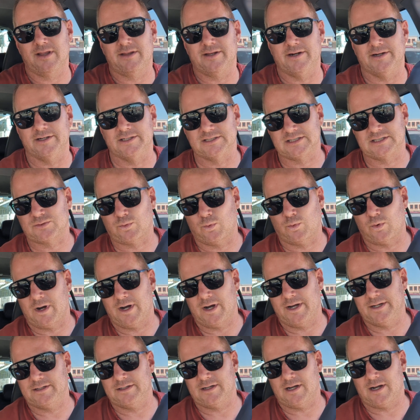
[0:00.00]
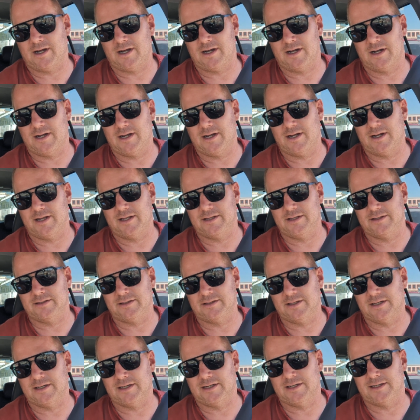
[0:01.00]
There's one on
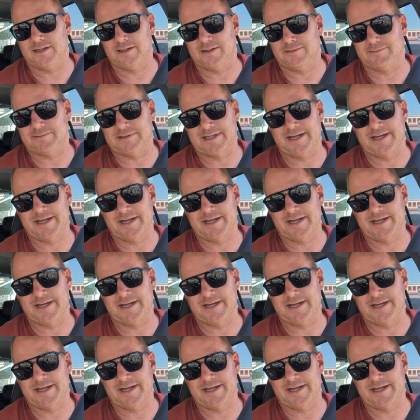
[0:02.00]
the